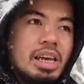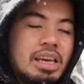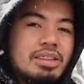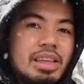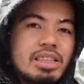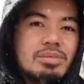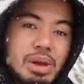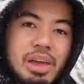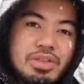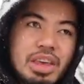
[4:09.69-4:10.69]
And that's a
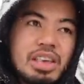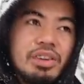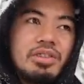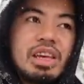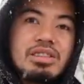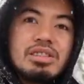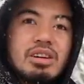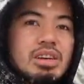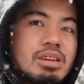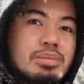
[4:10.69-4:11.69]
bad thing if you get
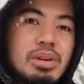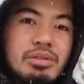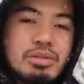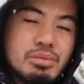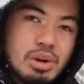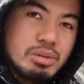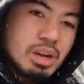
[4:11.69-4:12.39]
stuck in the middle of the road.